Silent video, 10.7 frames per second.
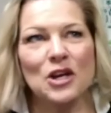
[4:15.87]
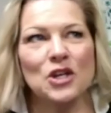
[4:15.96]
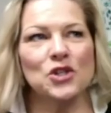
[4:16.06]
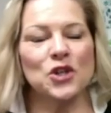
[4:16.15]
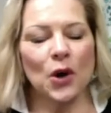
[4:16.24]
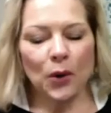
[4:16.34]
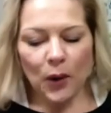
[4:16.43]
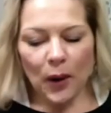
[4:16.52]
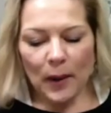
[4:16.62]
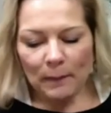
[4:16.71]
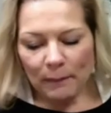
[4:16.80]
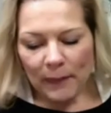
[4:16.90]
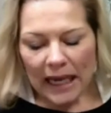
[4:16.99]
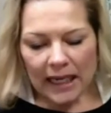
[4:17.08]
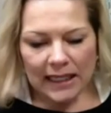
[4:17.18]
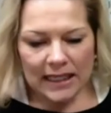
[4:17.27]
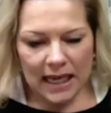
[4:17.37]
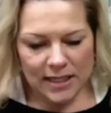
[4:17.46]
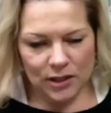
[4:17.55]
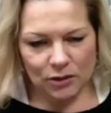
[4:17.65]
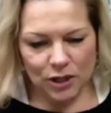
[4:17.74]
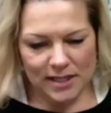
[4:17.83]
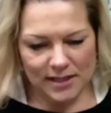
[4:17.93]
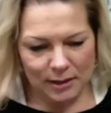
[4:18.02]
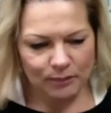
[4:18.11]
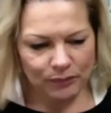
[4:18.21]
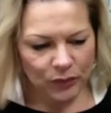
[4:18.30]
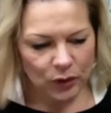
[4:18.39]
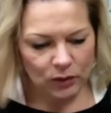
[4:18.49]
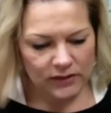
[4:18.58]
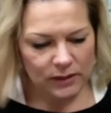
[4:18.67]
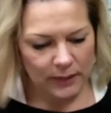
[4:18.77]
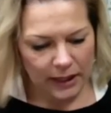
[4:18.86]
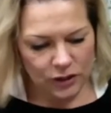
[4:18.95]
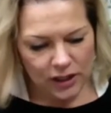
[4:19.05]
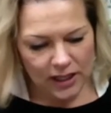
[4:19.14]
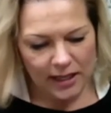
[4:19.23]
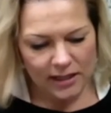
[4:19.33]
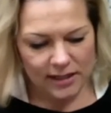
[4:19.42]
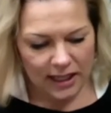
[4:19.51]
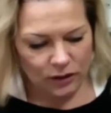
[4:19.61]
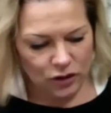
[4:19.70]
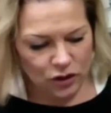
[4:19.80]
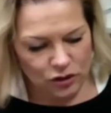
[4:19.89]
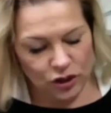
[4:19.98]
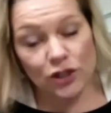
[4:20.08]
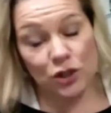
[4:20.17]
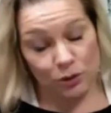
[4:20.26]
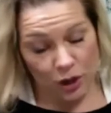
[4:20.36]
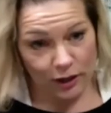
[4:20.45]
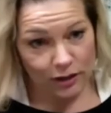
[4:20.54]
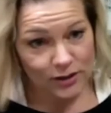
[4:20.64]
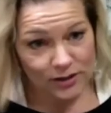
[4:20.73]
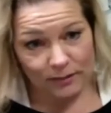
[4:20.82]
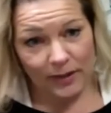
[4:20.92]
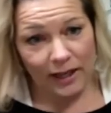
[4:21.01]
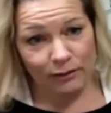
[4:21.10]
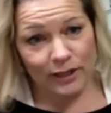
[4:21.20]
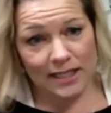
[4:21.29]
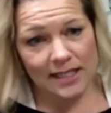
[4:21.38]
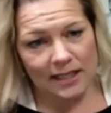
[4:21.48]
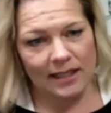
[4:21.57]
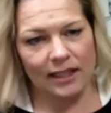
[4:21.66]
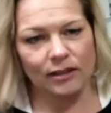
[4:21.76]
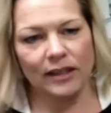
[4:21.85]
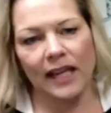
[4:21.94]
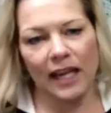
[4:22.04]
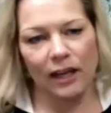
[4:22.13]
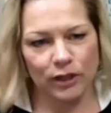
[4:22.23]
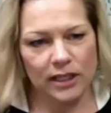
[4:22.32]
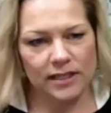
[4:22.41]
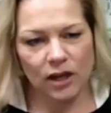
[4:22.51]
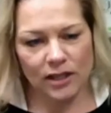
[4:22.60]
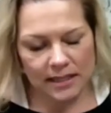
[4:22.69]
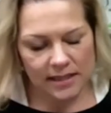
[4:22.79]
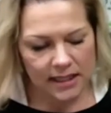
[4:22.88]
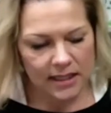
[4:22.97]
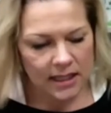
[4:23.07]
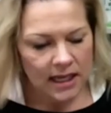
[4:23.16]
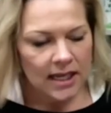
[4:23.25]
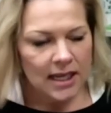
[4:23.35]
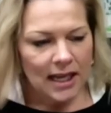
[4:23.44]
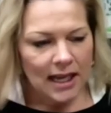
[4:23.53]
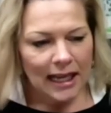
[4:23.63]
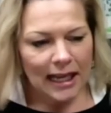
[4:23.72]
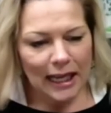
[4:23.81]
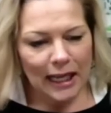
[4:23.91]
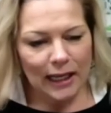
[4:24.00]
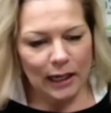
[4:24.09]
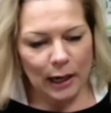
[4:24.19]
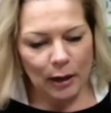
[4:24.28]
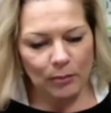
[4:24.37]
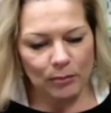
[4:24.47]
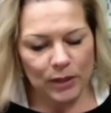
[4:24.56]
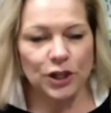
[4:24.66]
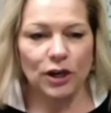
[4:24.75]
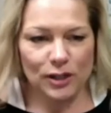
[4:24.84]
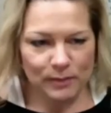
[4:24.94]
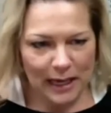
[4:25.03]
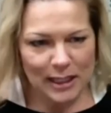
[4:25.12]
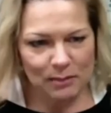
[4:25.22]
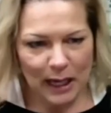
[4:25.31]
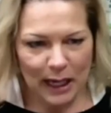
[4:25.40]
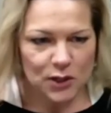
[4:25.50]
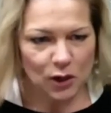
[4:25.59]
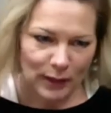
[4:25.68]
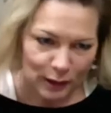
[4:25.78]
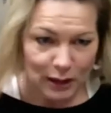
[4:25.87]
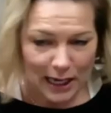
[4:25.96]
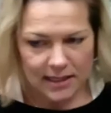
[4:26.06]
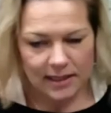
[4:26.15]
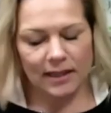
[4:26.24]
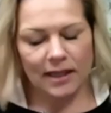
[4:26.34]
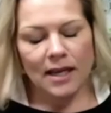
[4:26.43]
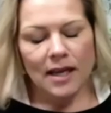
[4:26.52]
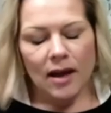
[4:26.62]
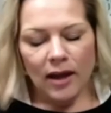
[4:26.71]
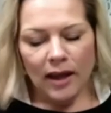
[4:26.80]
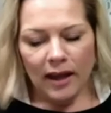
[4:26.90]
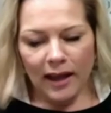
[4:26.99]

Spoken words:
So my cousin, Kristen, who lives in Maine, she has just two daughters, Avery and Sydney. And Avery is autistic. And but she calls me Auntie Patti, so I'm like her auntie. Yeah.